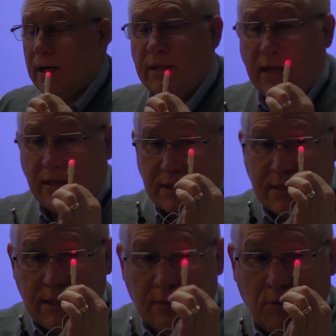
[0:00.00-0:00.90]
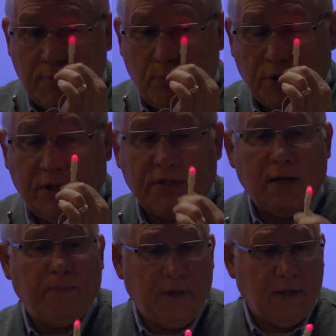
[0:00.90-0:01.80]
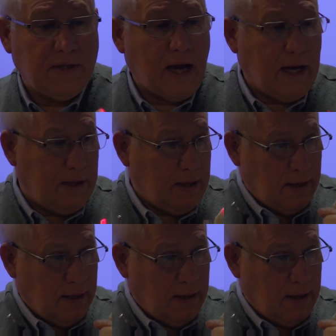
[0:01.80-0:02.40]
And they just would put this up in the side